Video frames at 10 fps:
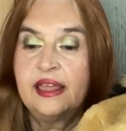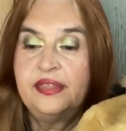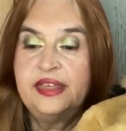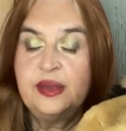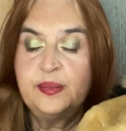
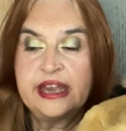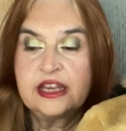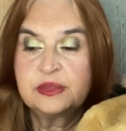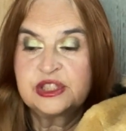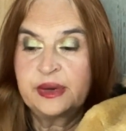The
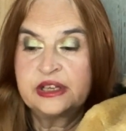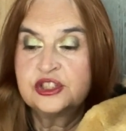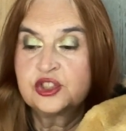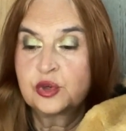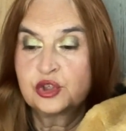makeup
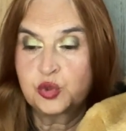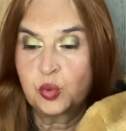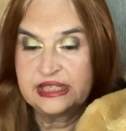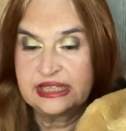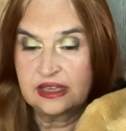sponges were
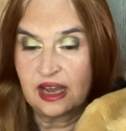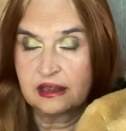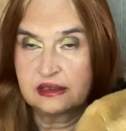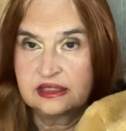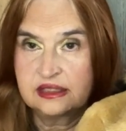twenty
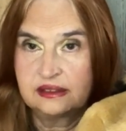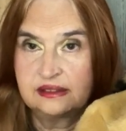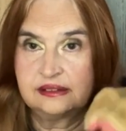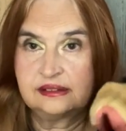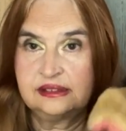dollars.
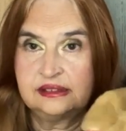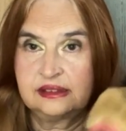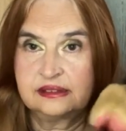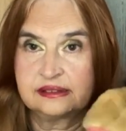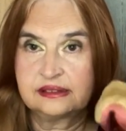Boy,
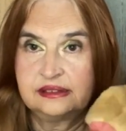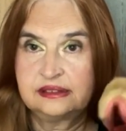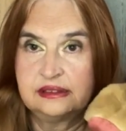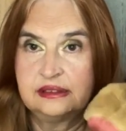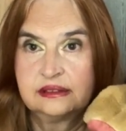that's
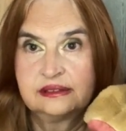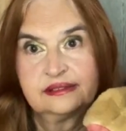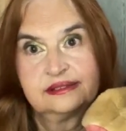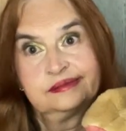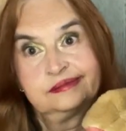pricey.
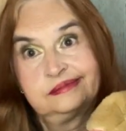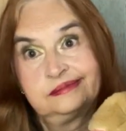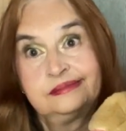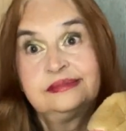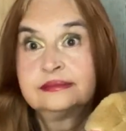Hmm.